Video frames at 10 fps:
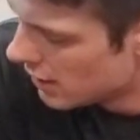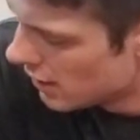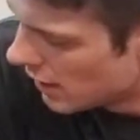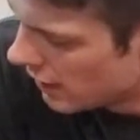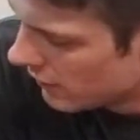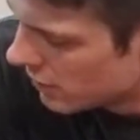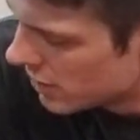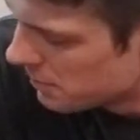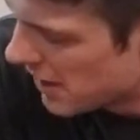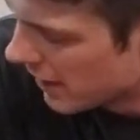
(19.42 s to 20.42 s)
have used this
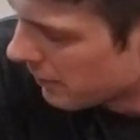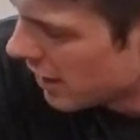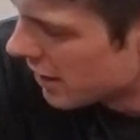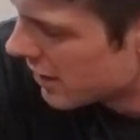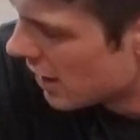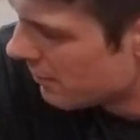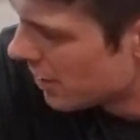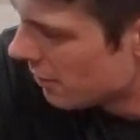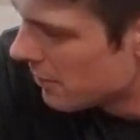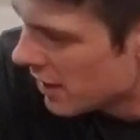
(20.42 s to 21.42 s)
bag many a time to
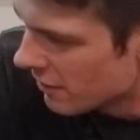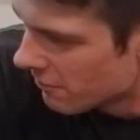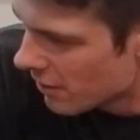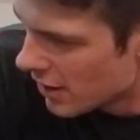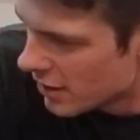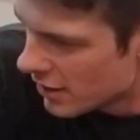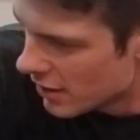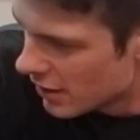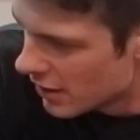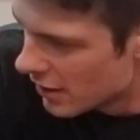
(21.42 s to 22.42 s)
help many a friend in
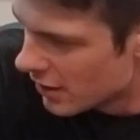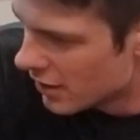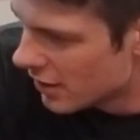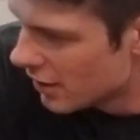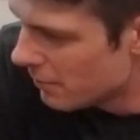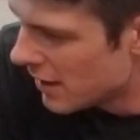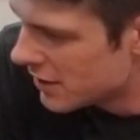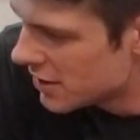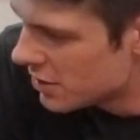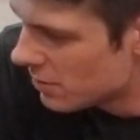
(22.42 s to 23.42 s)
a bad
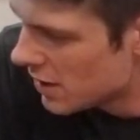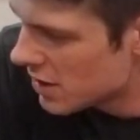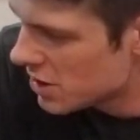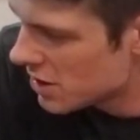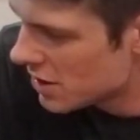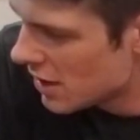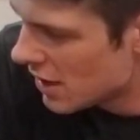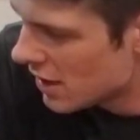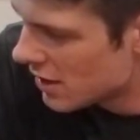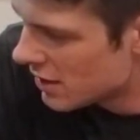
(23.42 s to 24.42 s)
situation,
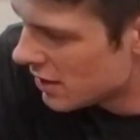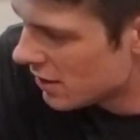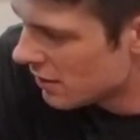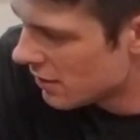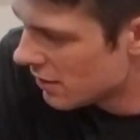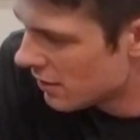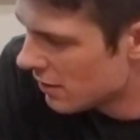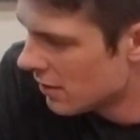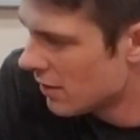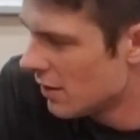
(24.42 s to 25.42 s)
and
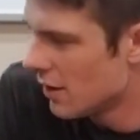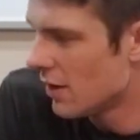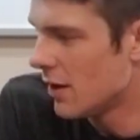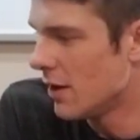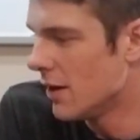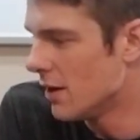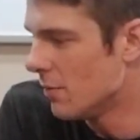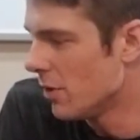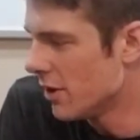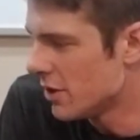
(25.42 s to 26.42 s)
I
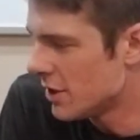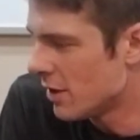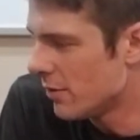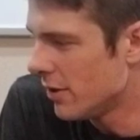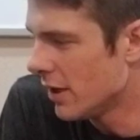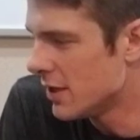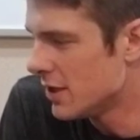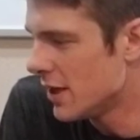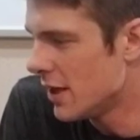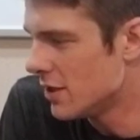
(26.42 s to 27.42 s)
wanted to share it with you guys
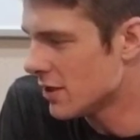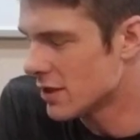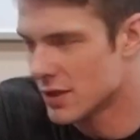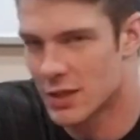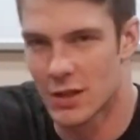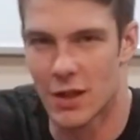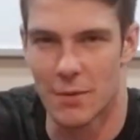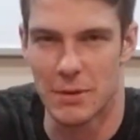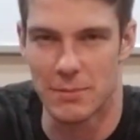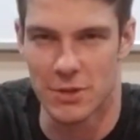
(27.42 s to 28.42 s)
today just because I see a lot of
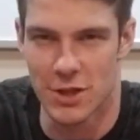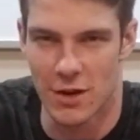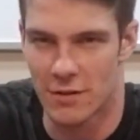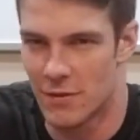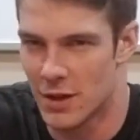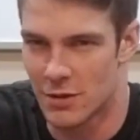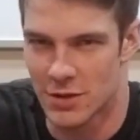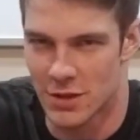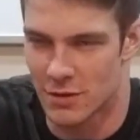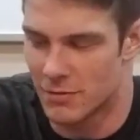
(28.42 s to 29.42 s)
people sharing videos
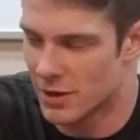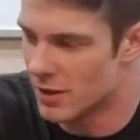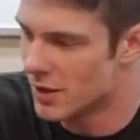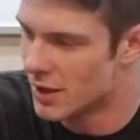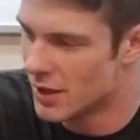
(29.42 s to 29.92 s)
of